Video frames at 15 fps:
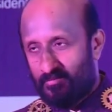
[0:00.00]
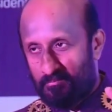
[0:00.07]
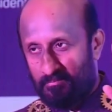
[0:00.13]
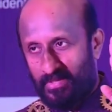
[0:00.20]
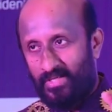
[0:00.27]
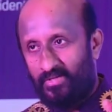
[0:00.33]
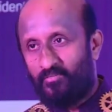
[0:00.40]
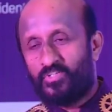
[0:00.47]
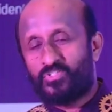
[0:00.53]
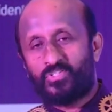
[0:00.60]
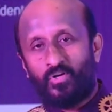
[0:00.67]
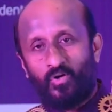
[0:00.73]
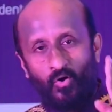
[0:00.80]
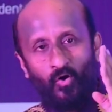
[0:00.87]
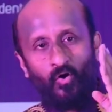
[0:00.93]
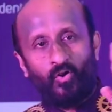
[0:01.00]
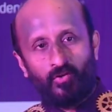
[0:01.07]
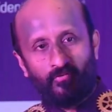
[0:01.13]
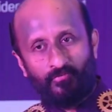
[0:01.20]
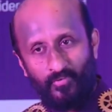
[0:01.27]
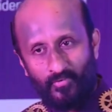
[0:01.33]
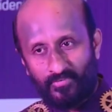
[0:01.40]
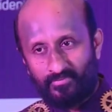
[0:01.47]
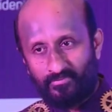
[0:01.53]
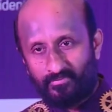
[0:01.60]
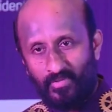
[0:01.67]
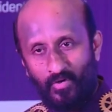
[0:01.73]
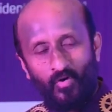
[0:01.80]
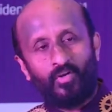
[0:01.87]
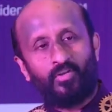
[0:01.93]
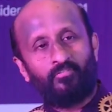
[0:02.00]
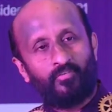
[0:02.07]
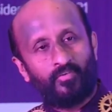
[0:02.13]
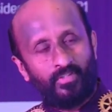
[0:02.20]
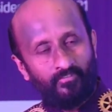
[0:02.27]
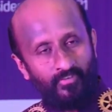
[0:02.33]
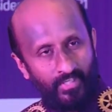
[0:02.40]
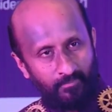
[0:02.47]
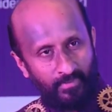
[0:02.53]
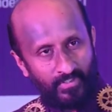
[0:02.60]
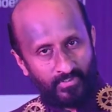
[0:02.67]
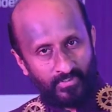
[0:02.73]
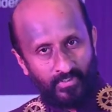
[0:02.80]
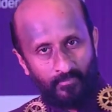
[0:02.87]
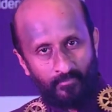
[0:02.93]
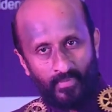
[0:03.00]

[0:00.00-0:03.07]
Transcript: May I wish all of you the very best,